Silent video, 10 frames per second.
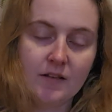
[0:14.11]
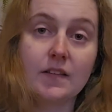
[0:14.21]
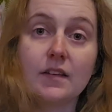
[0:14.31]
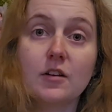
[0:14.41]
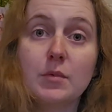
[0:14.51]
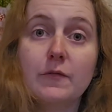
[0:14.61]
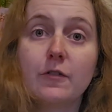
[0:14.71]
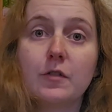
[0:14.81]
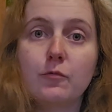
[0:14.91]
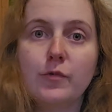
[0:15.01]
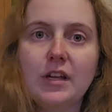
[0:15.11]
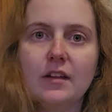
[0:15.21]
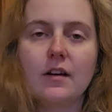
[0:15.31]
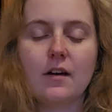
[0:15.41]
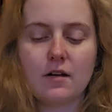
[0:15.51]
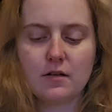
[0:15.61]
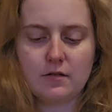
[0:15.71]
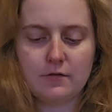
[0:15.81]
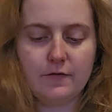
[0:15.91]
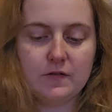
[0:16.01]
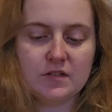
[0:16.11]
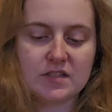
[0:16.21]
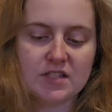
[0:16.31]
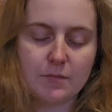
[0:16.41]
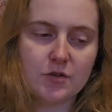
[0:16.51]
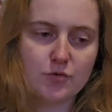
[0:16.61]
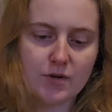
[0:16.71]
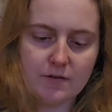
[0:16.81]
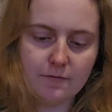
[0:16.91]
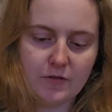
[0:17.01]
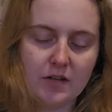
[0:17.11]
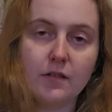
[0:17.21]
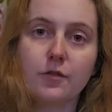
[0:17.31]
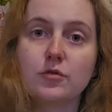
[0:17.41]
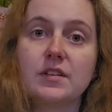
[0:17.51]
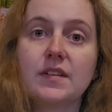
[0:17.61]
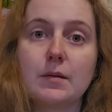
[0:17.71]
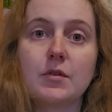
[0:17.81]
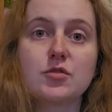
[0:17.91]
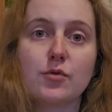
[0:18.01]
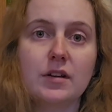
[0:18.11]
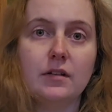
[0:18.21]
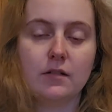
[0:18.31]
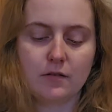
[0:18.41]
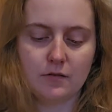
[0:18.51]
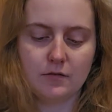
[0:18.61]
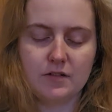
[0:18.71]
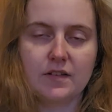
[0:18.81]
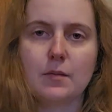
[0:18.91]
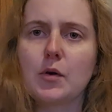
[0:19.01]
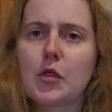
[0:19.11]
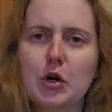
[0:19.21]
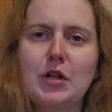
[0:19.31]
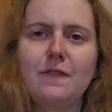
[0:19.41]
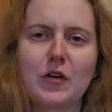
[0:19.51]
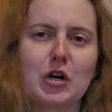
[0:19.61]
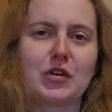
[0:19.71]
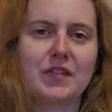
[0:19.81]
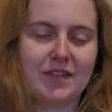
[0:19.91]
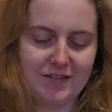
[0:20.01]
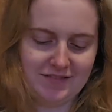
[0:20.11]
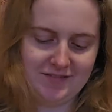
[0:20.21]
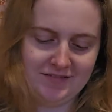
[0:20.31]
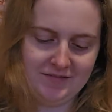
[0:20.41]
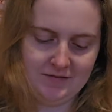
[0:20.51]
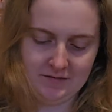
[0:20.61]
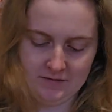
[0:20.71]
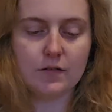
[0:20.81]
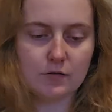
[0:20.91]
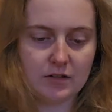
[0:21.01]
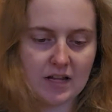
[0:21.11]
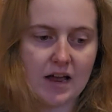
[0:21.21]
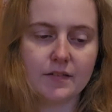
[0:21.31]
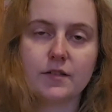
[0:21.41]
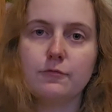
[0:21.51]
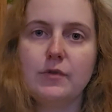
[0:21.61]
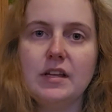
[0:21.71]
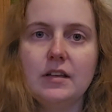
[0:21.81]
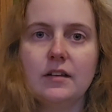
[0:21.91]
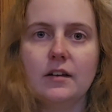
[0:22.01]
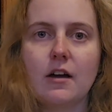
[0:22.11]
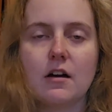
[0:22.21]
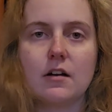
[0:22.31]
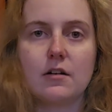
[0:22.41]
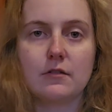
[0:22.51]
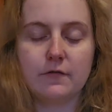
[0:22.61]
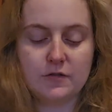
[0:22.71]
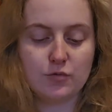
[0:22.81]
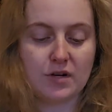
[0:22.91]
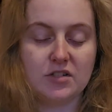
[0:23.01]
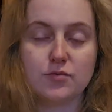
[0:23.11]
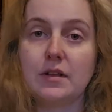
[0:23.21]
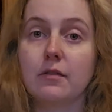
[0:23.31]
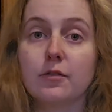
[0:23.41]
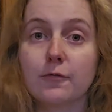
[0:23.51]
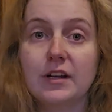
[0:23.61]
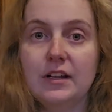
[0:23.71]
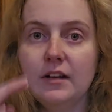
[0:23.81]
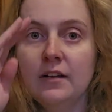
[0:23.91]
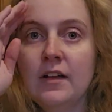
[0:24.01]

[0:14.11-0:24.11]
This is going to be for the week of December twenty-fifth through December thirty-first. This is your last week of twenty twenty-three.